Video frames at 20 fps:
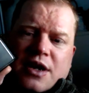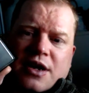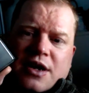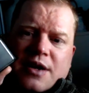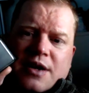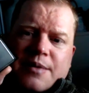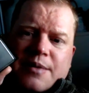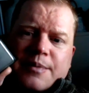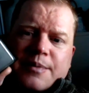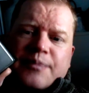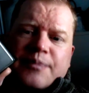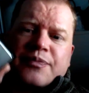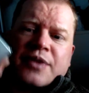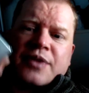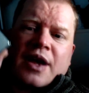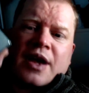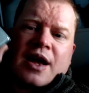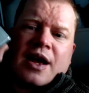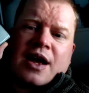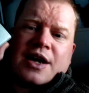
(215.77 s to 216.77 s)
Um,
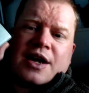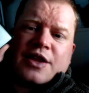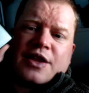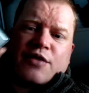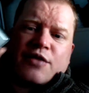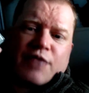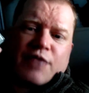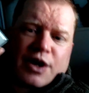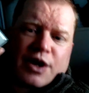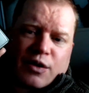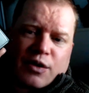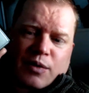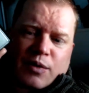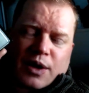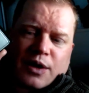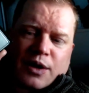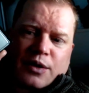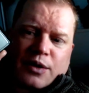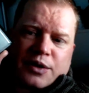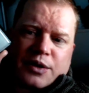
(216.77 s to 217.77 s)
and in the real
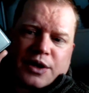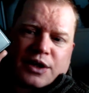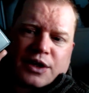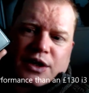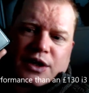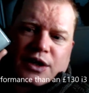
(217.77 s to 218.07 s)
world,